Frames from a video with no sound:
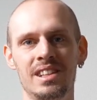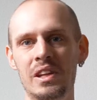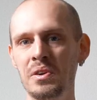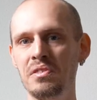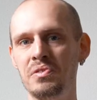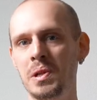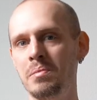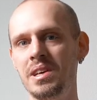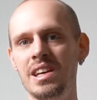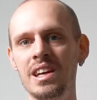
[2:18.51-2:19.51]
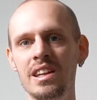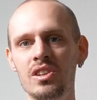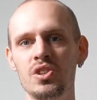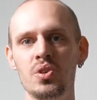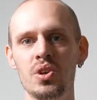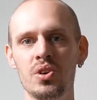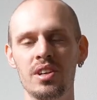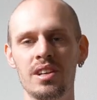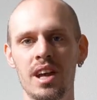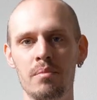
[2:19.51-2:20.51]
loading film into your
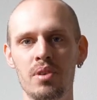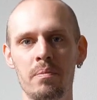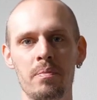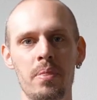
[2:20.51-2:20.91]
camera.